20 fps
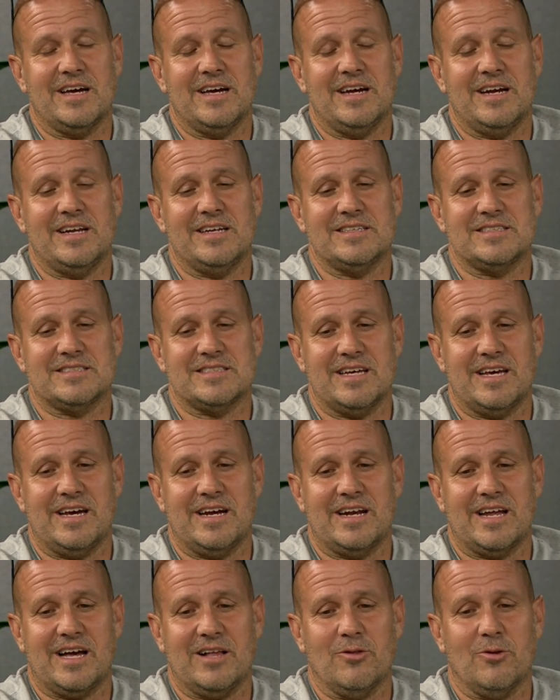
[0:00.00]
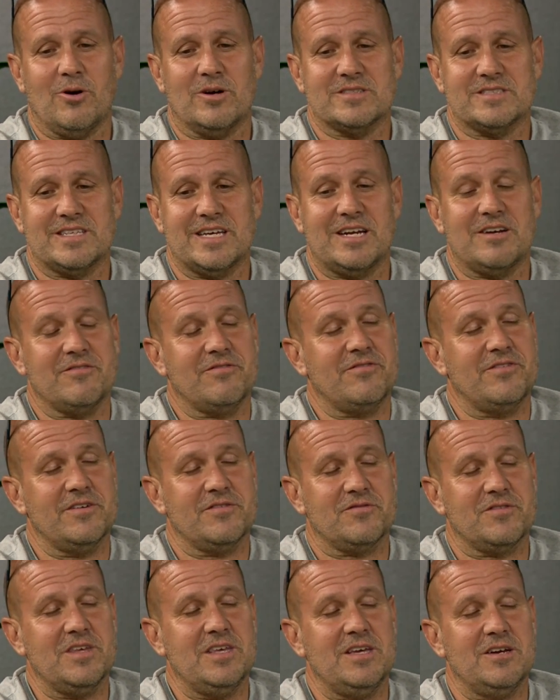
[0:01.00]
And he said, I lost that
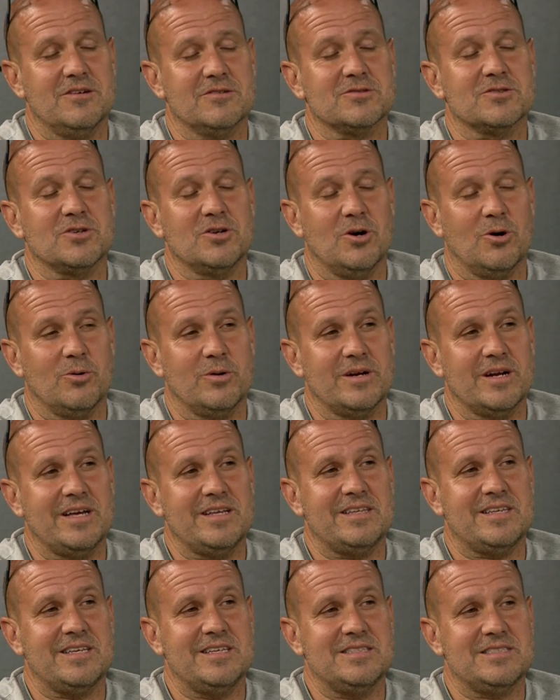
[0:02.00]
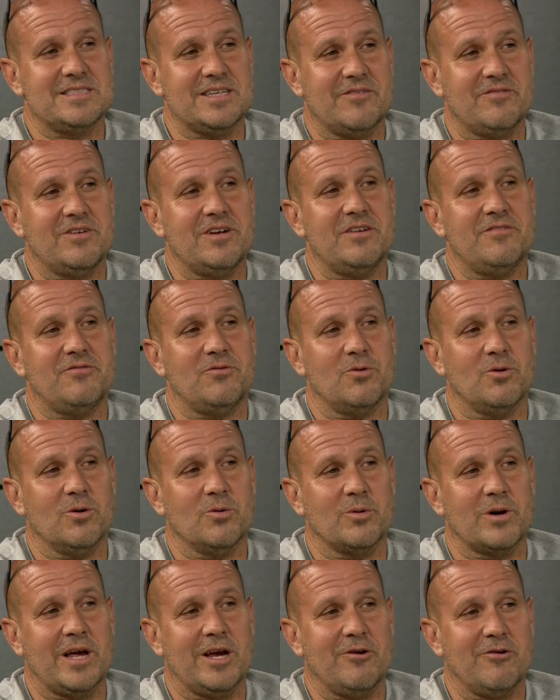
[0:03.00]
50 years ago in 1974
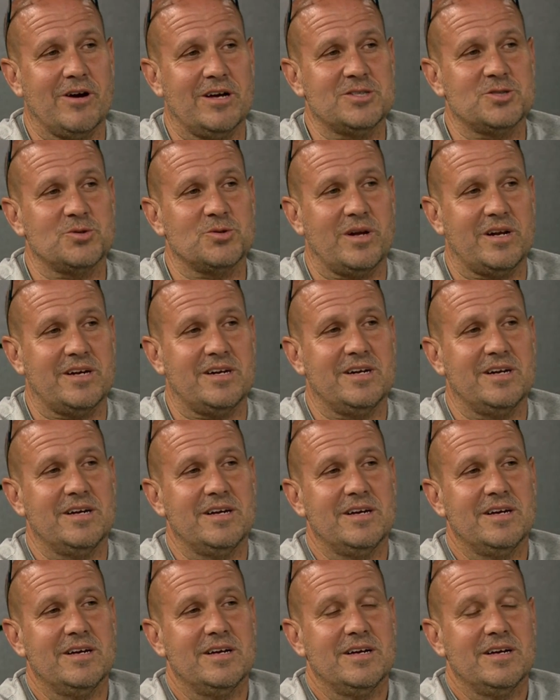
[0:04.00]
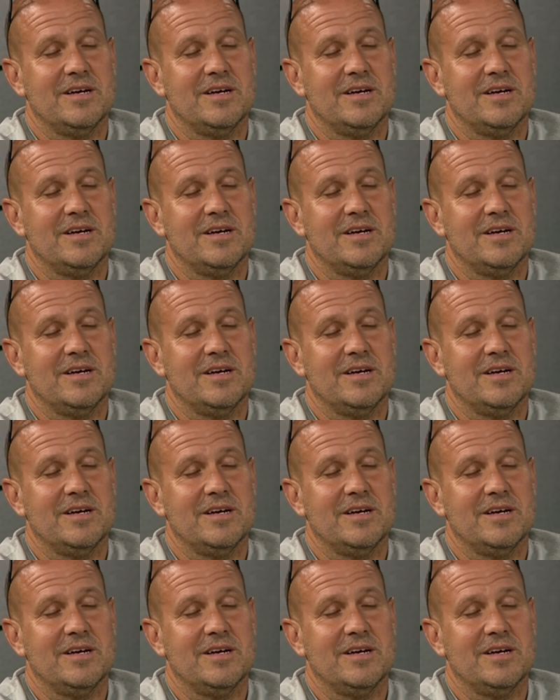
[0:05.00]
when I graduated. Yeah. My